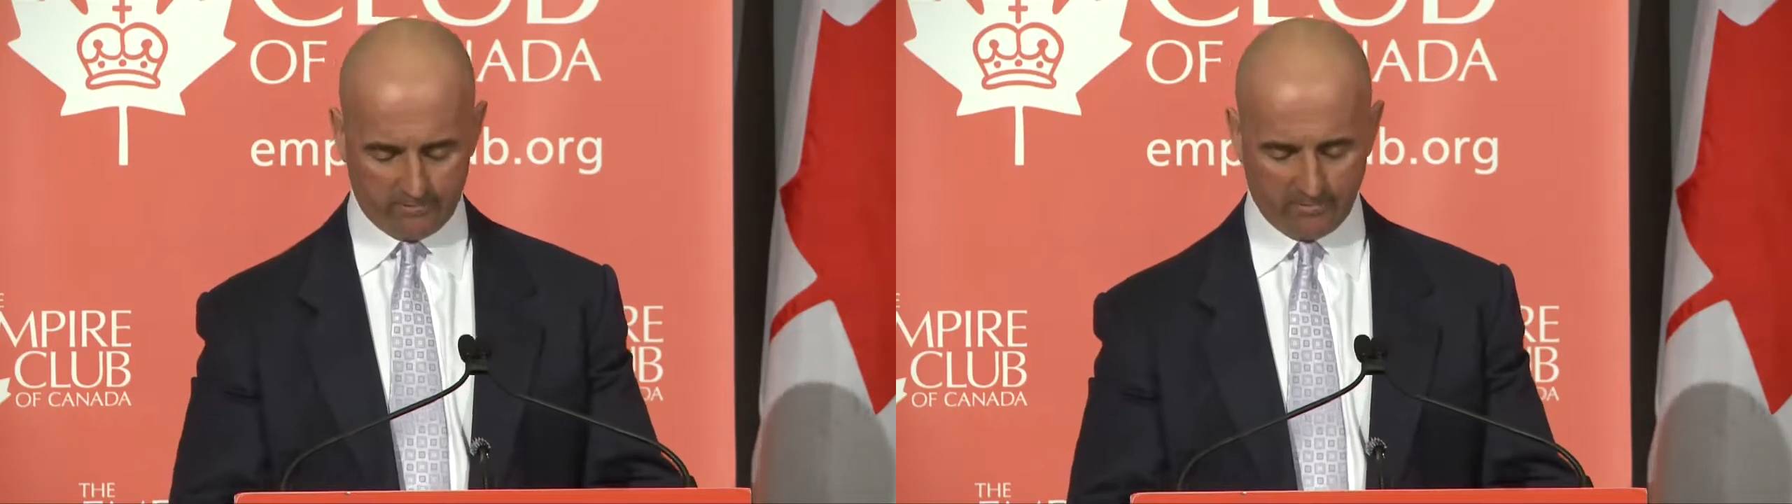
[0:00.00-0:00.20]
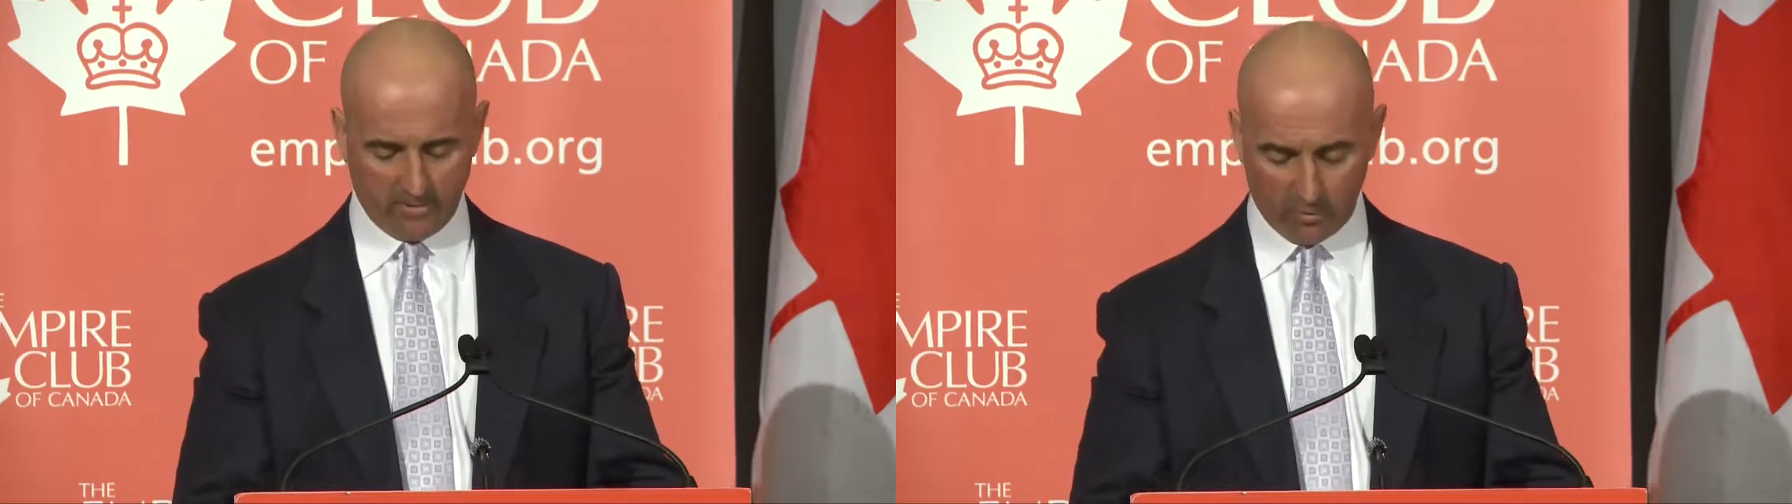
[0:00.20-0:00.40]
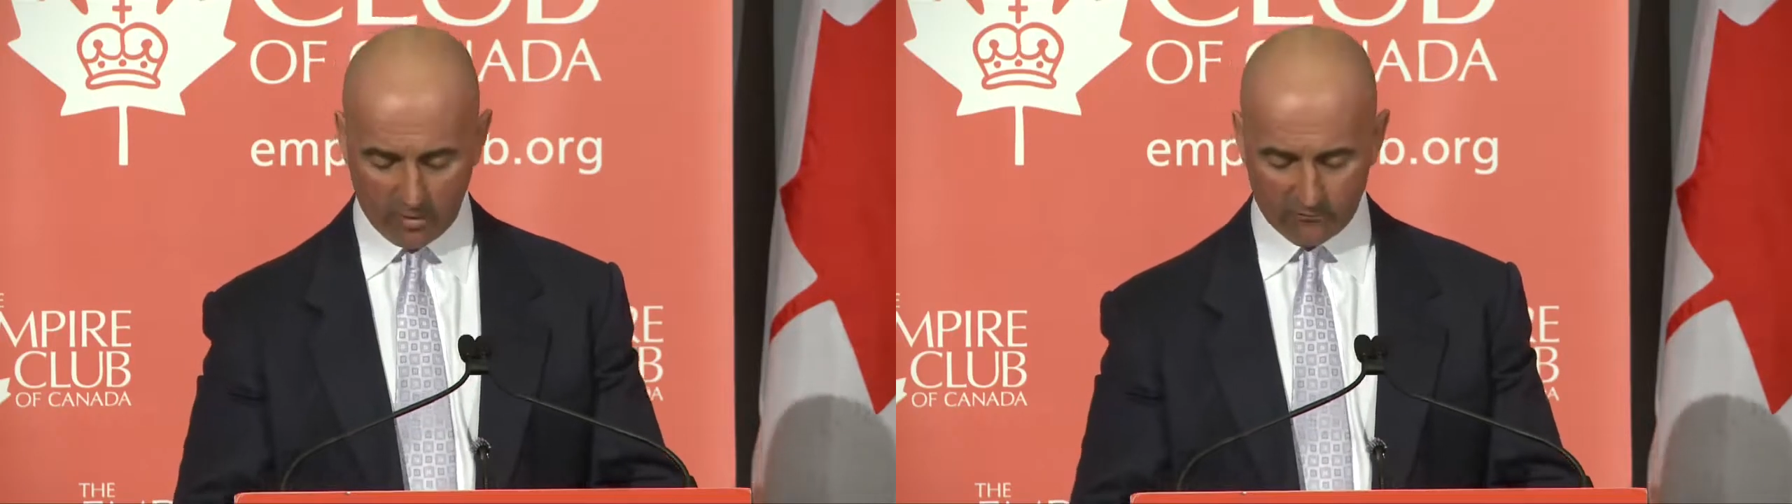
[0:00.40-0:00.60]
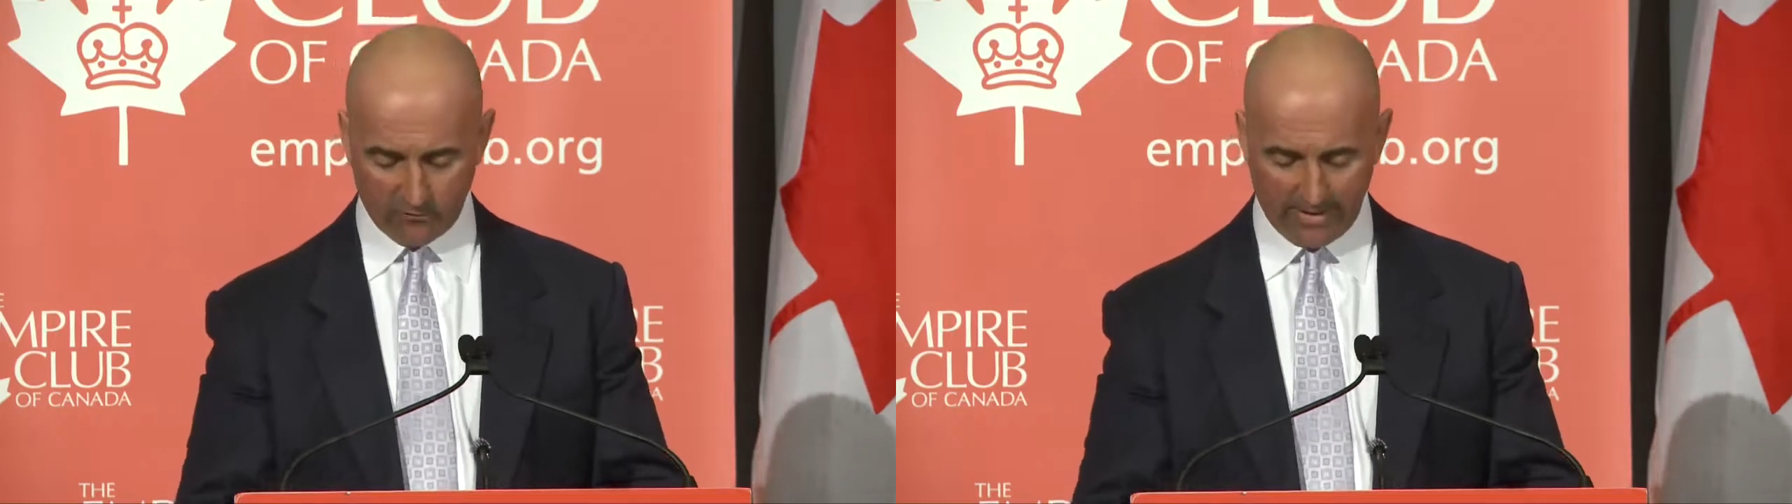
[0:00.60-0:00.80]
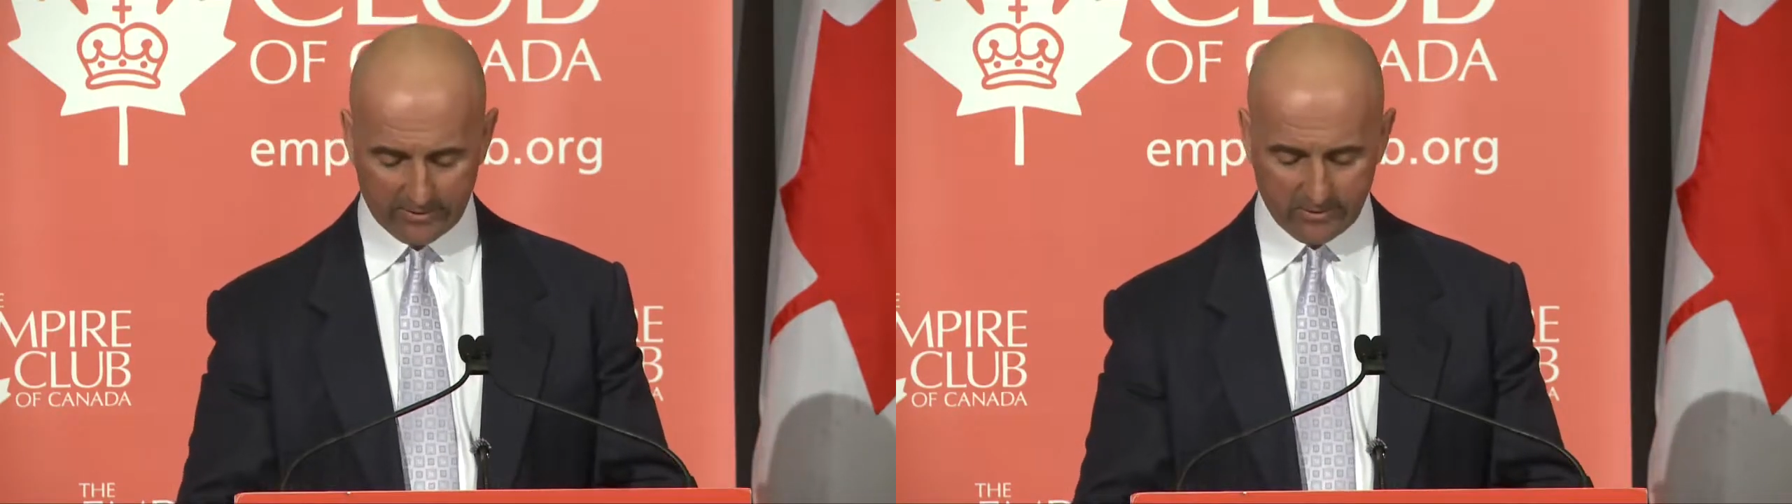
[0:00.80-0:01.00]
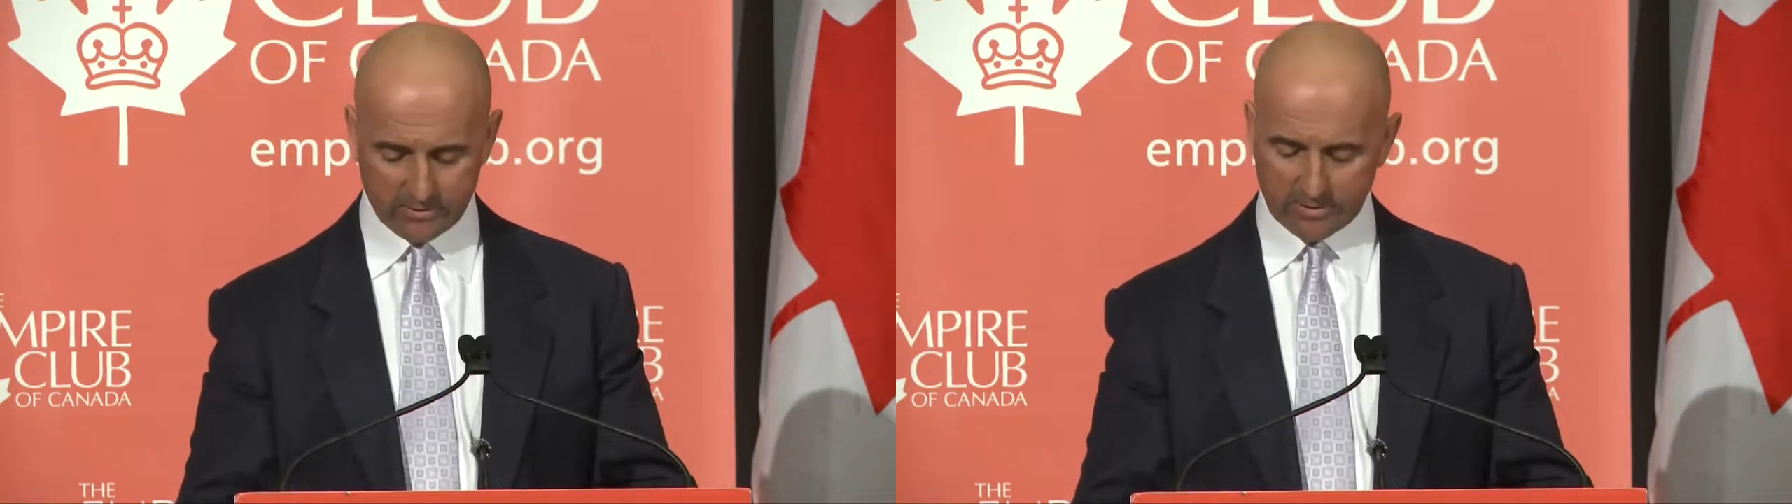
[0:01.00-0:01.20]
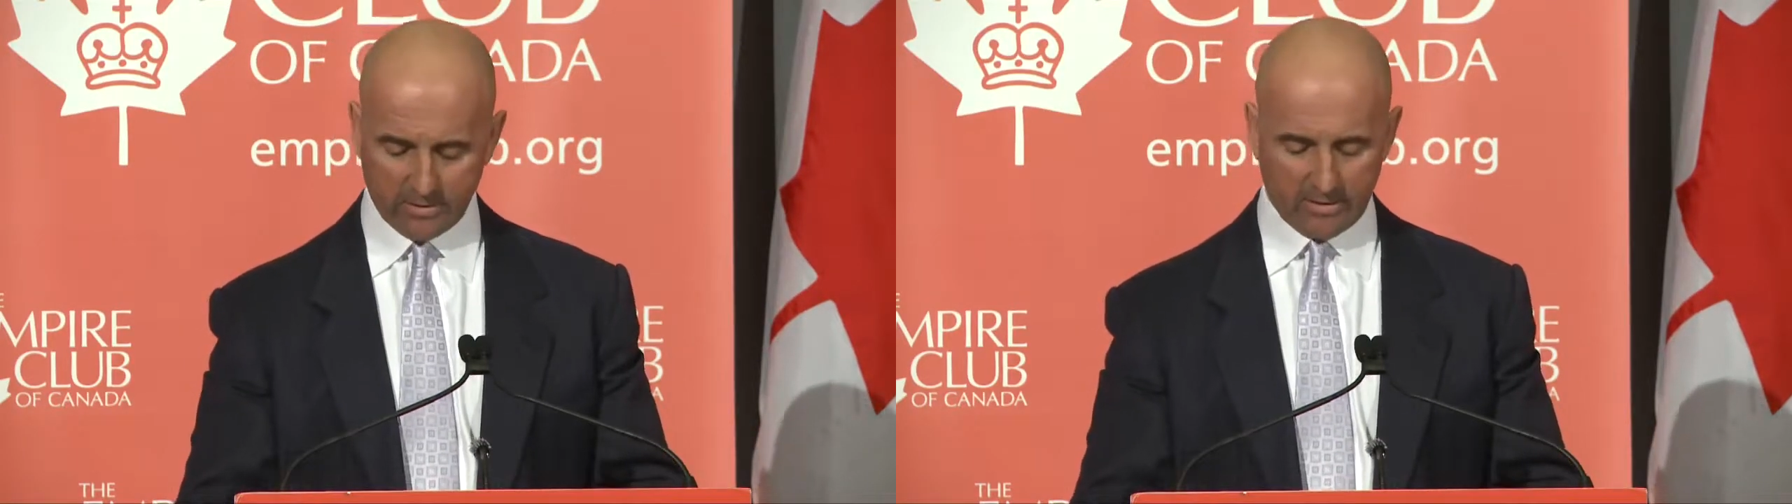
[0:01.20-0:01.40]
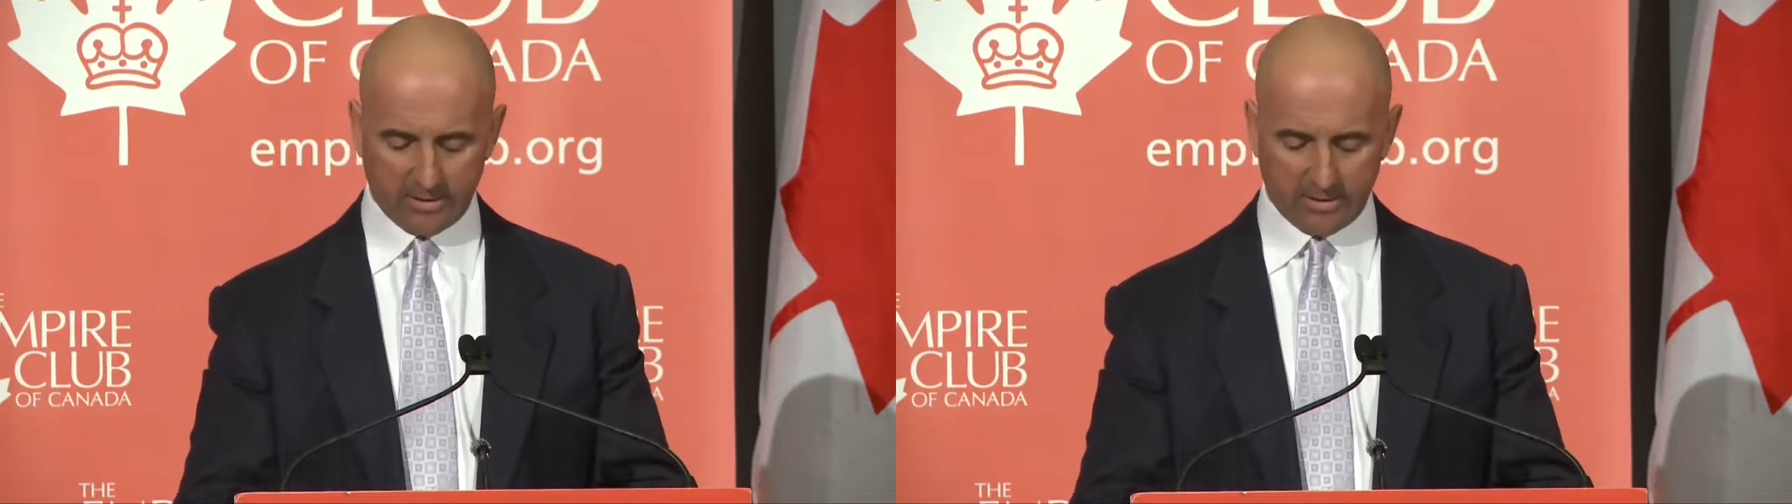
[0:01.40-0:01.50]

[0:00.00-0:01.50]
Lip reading: My board of directors